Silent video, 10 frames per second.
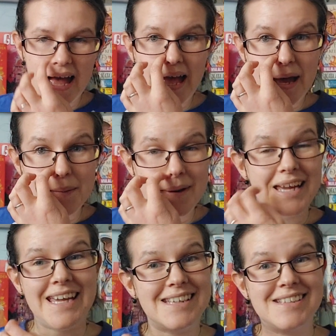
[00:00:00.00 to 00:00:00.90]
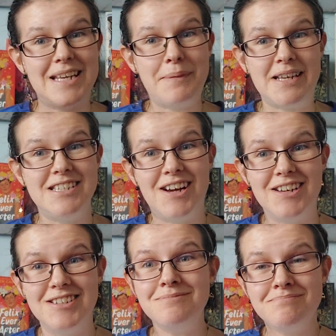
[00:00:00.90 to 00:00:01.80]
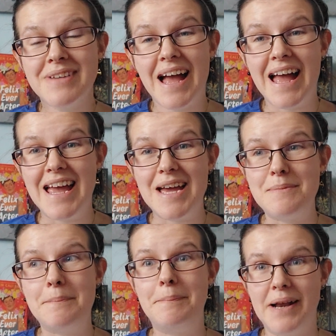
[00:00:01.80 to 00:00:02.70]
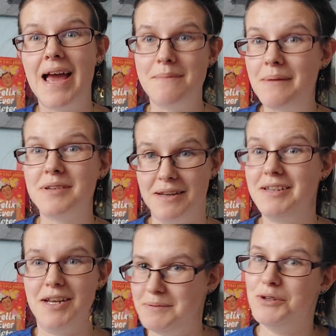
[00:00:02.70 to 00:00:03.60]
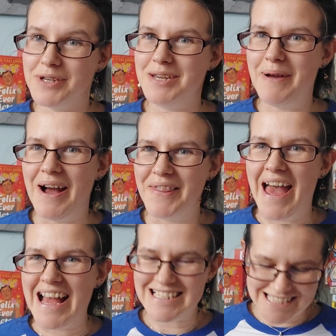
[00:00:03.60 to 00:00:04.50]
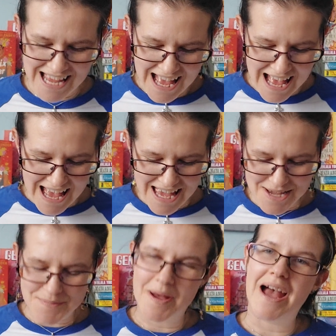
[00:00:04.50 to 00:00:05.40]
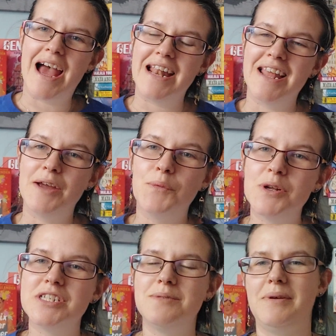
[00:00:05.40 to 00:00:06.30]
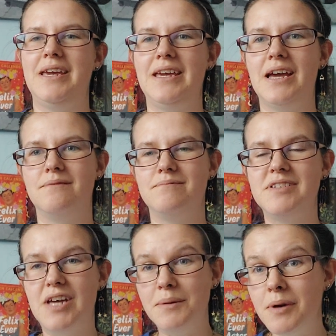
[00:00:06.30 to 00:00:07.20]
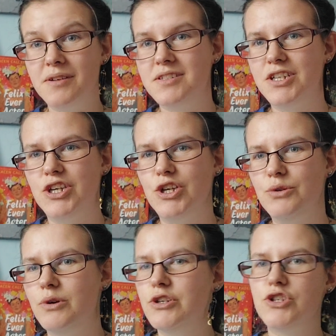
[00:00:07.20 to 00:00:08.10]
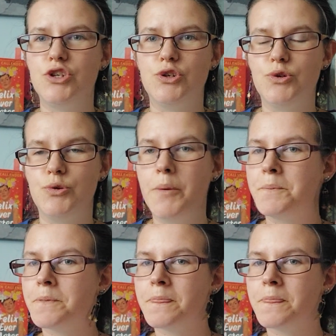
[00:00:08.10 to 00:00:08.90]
It is a clickbaity title, but I am absolutely going to be talking about that. And I want to be signposting you to